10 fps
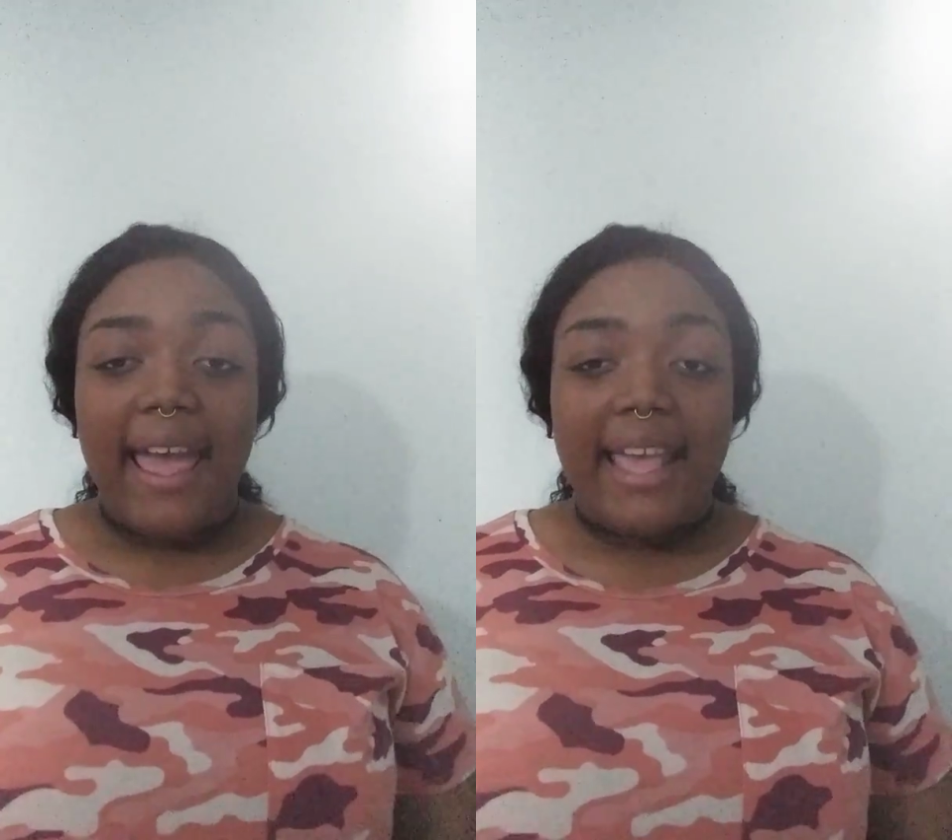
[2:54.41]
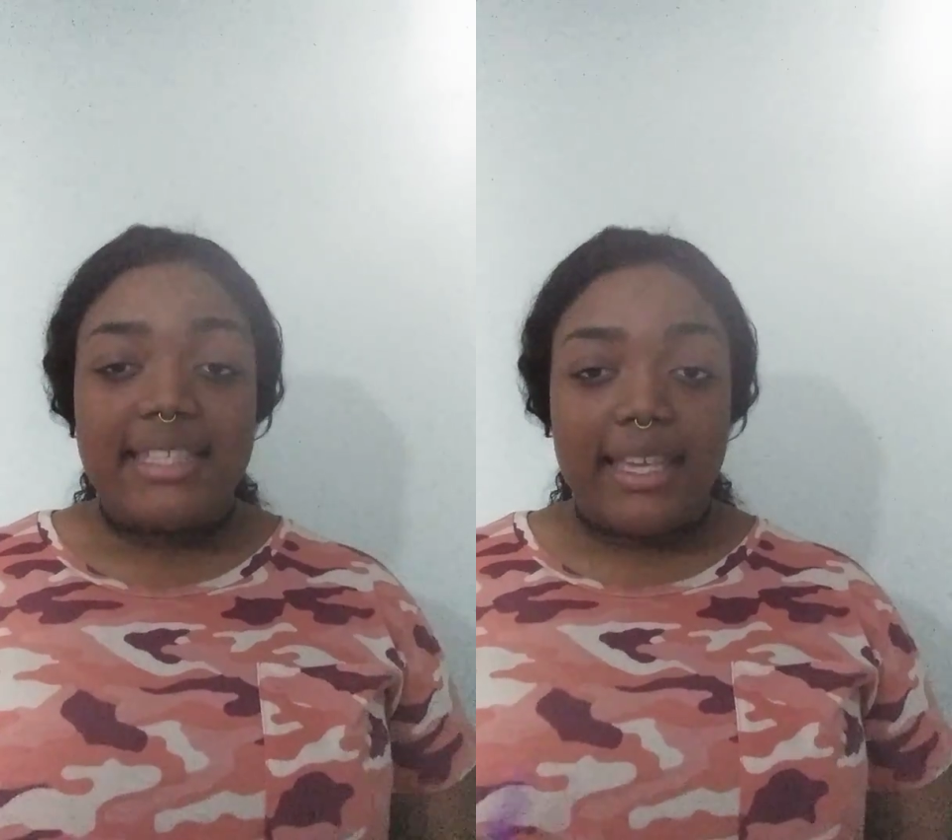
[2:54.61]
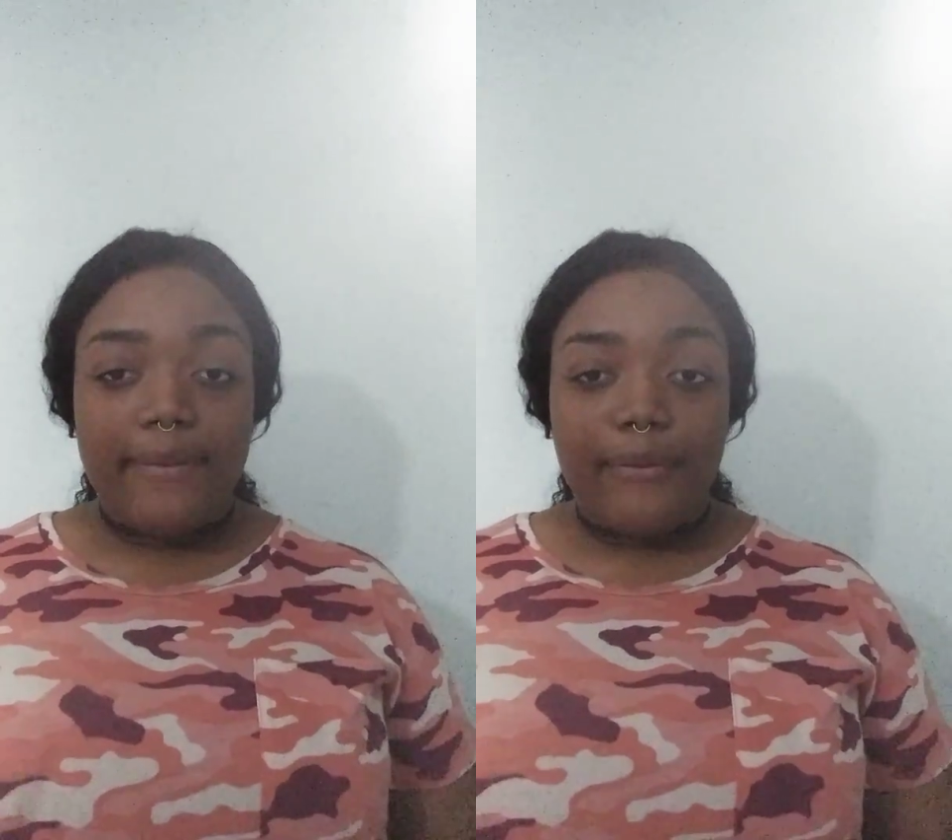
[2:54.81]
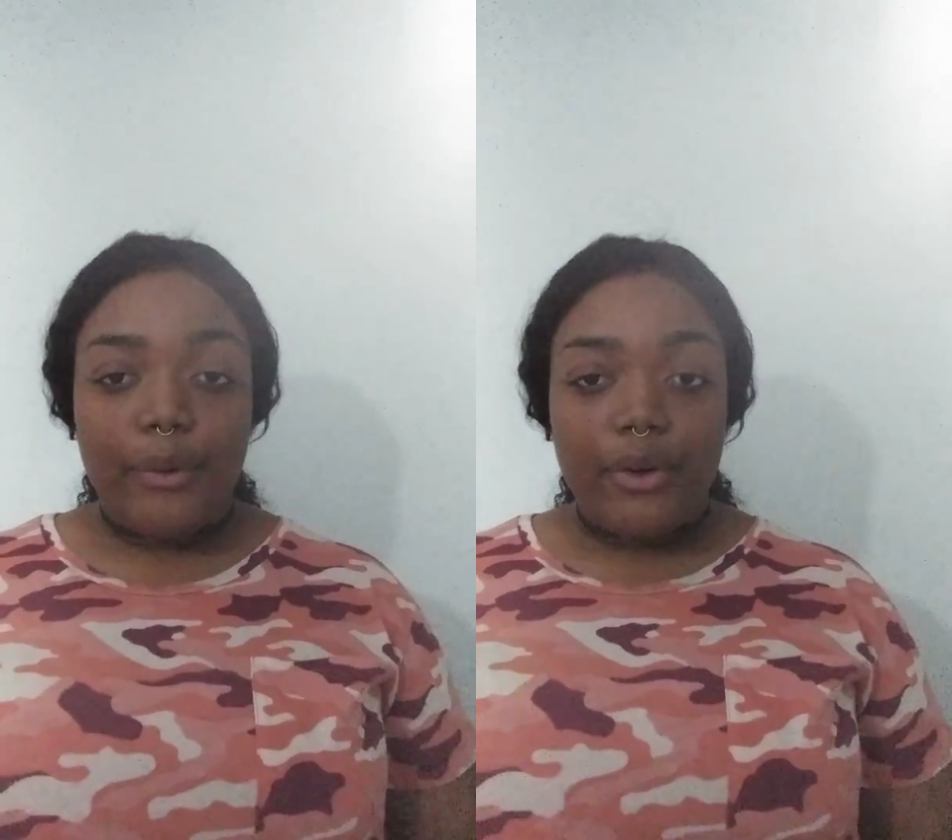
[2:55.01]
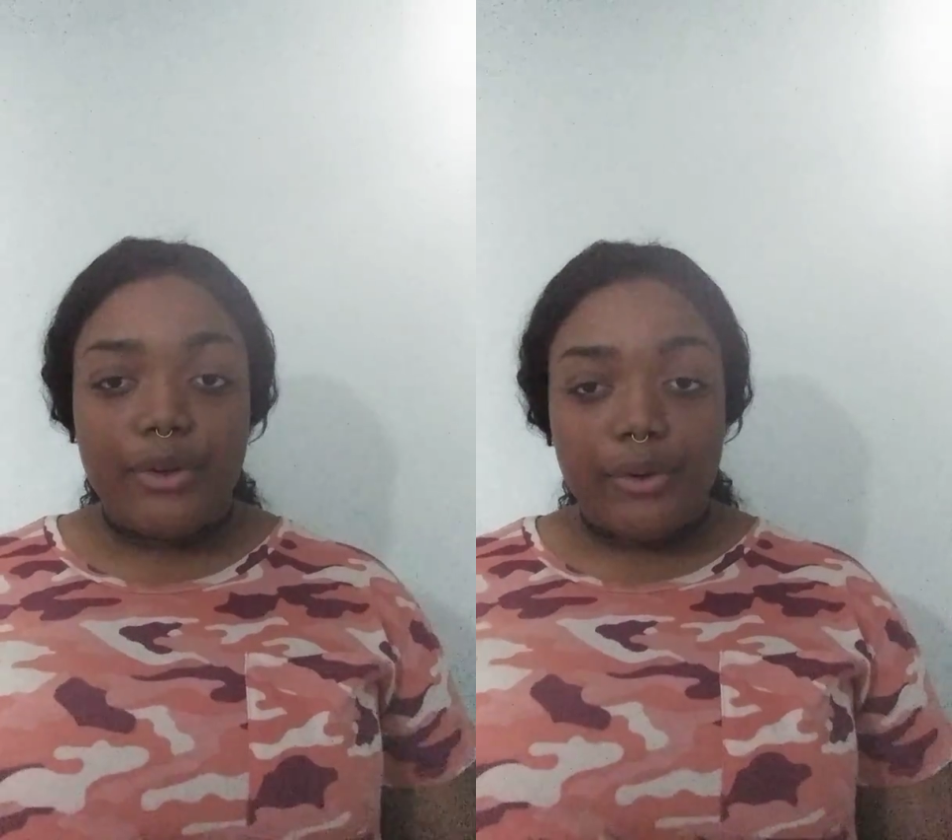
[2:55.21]
asking
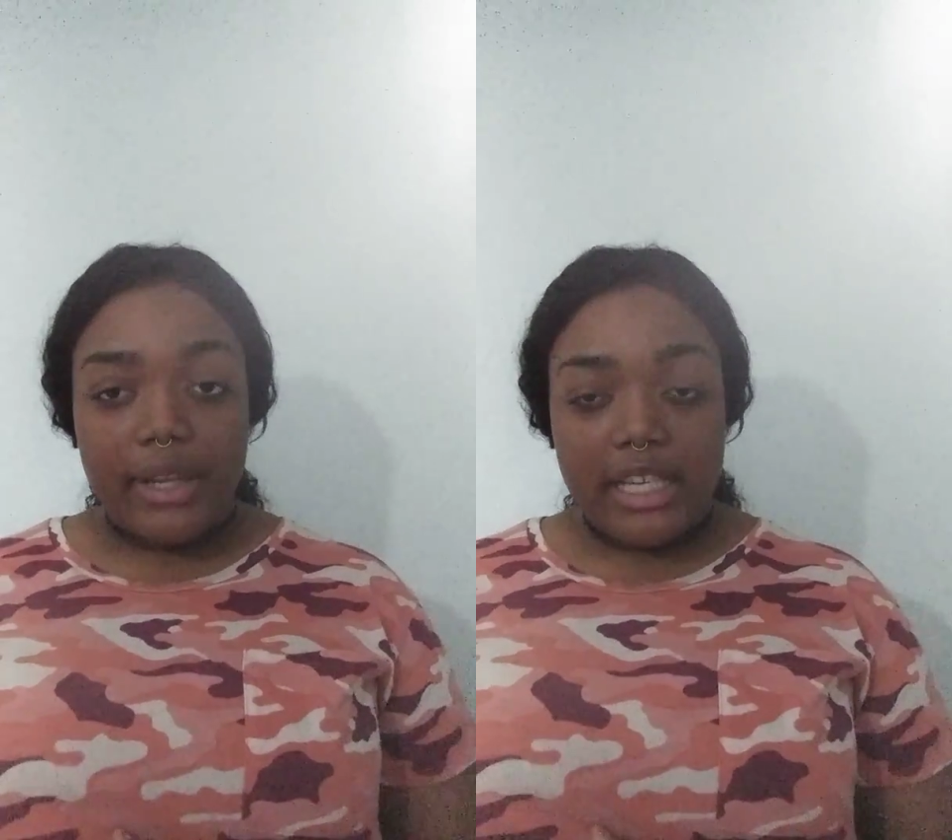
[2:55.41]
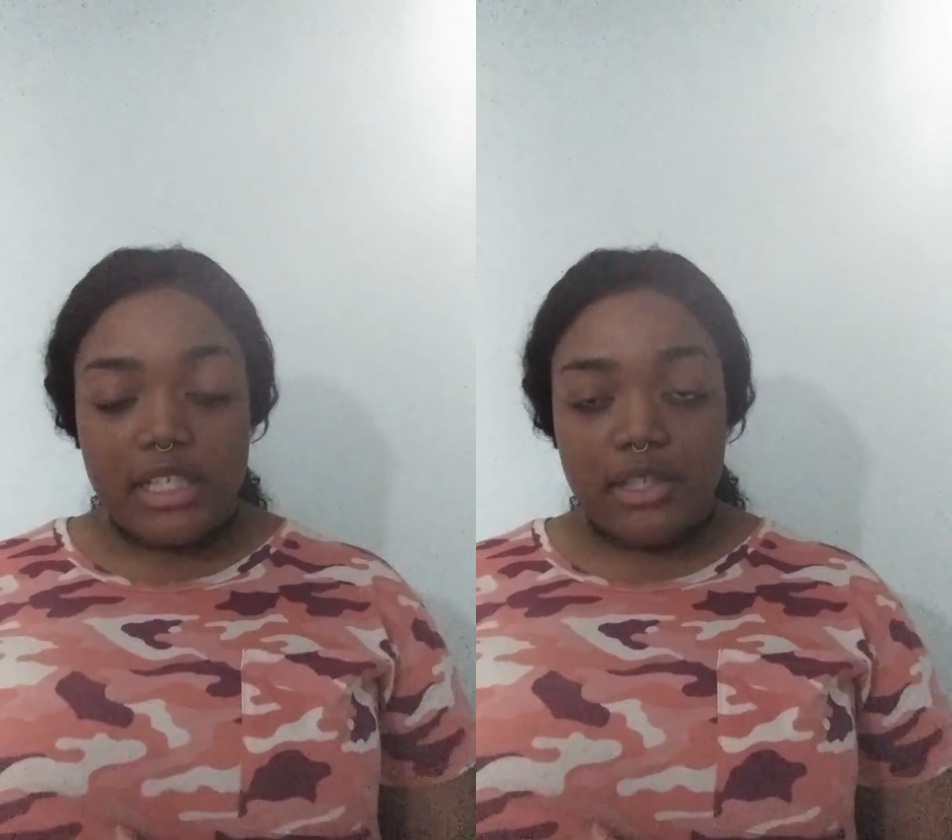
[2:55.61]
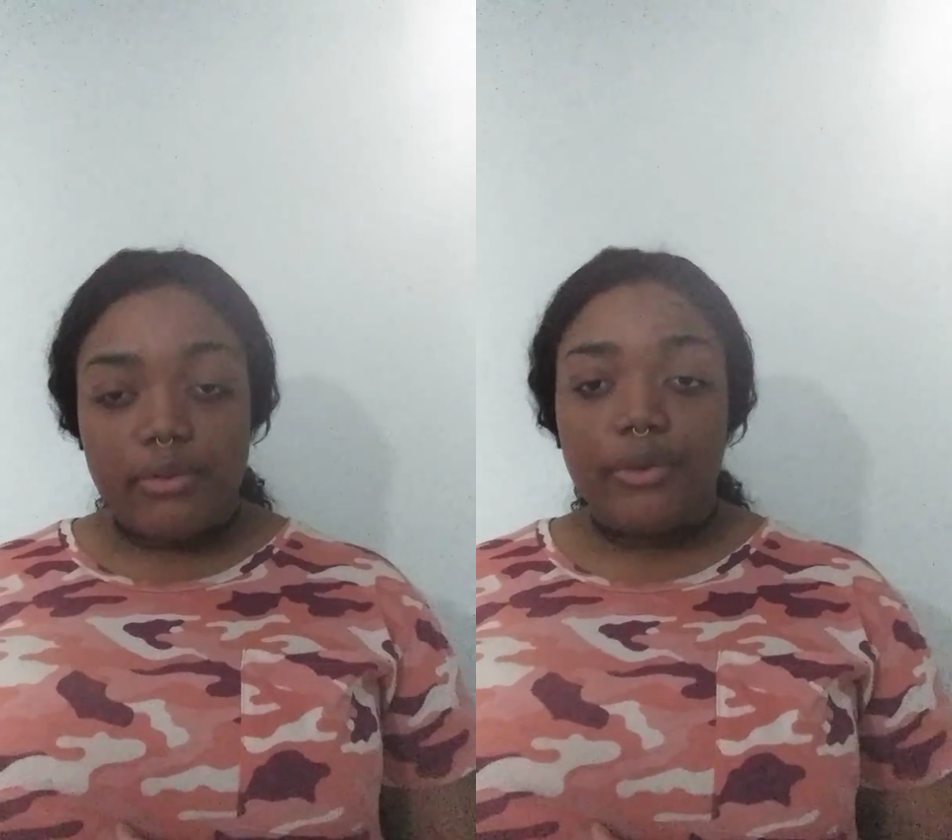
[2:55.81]
for donations